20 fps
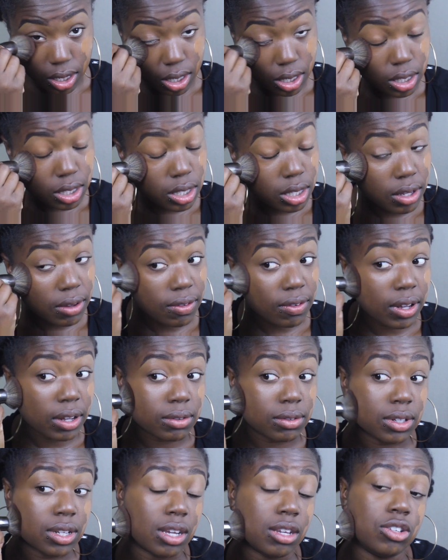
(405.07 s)
this
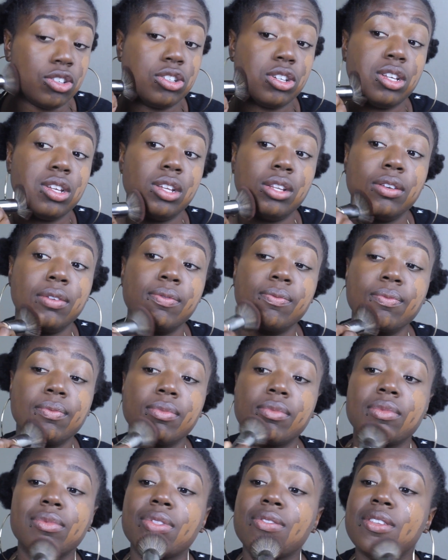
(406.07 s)
foundation
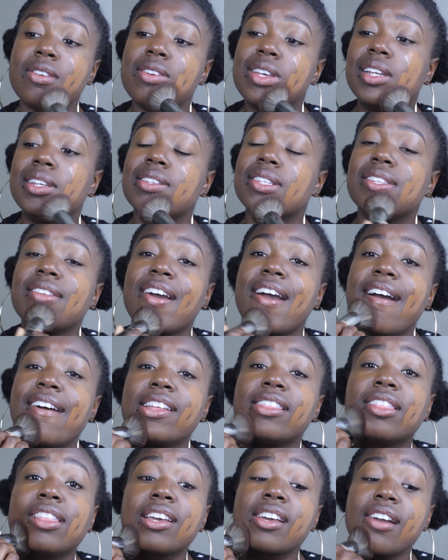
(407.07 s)
is
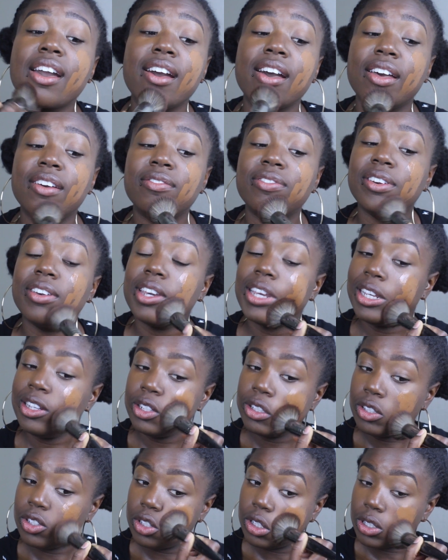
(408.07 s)
that the
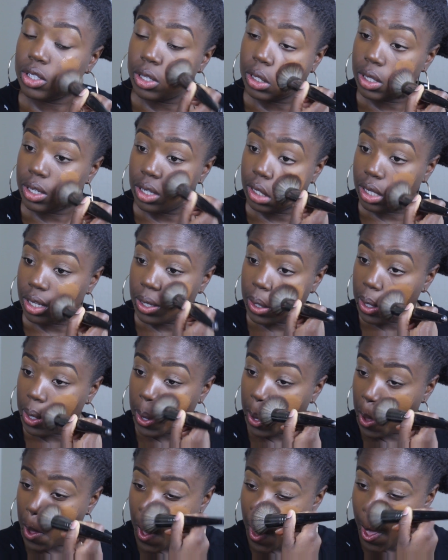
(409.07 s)
coverage,
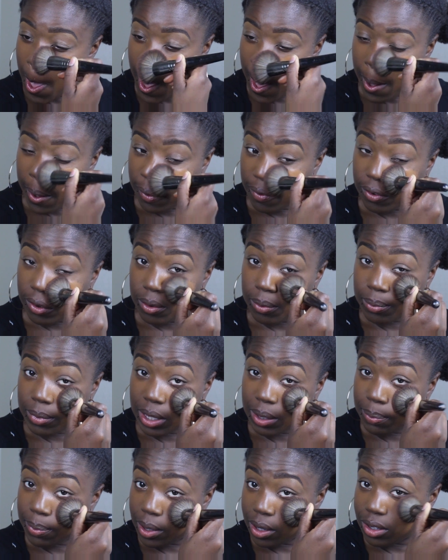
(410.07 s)
for
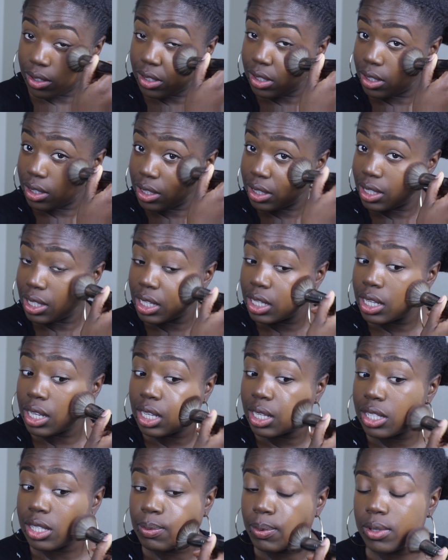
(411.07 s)
me personally,
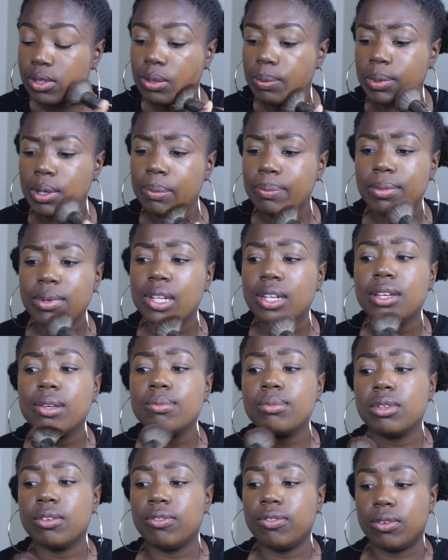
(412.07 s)
it's supposed to be
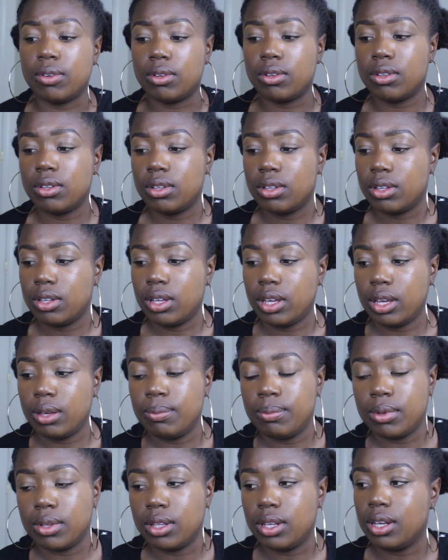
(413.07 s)
medium to full, I
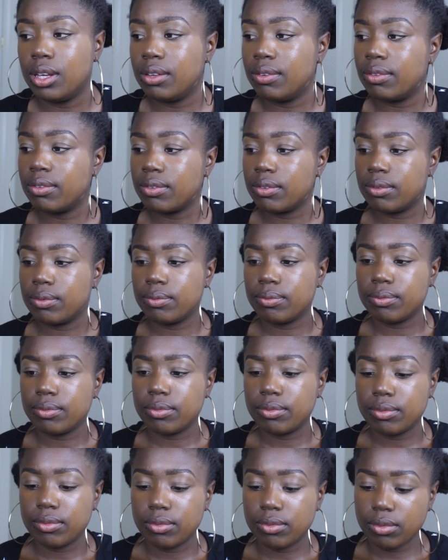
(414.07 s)
believe.
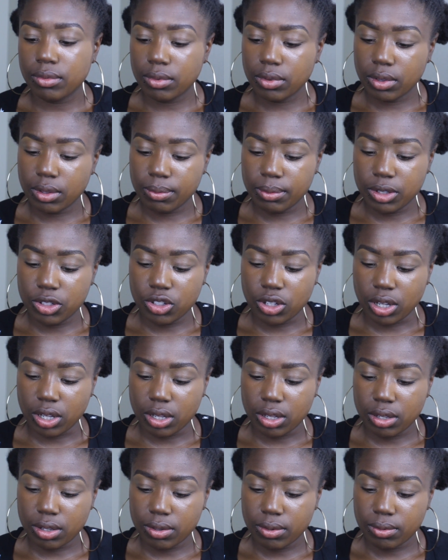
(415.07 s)
Let me
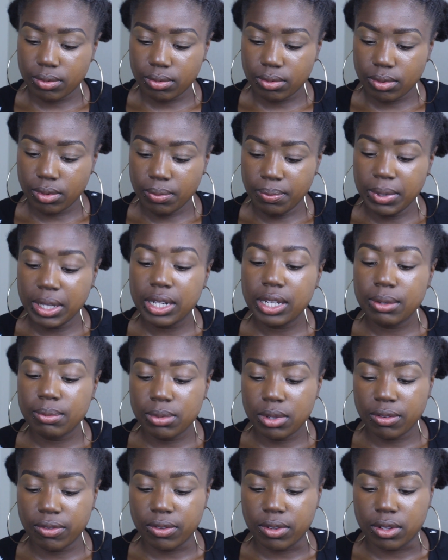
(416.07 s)
check.
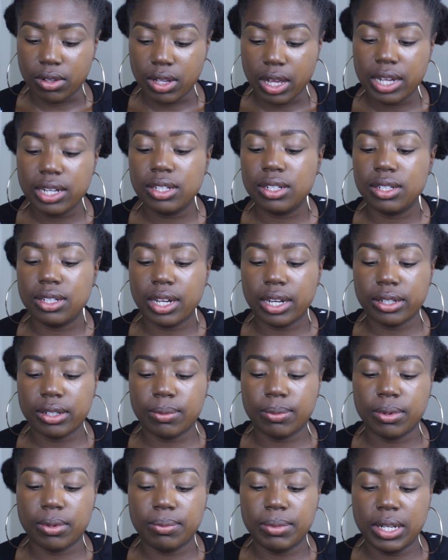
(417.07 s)
Medium to full,
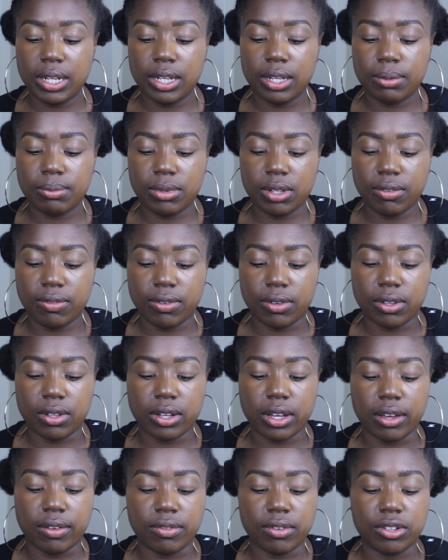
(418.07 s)
undetectable medium to full
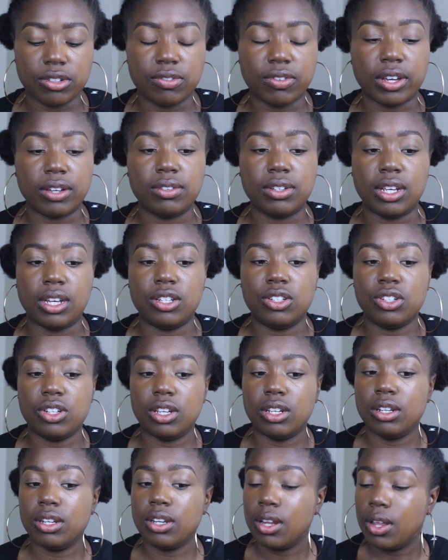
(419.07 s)
coverage
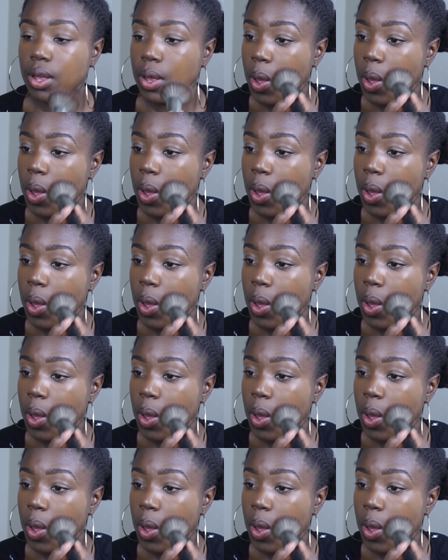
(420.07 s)
foundation.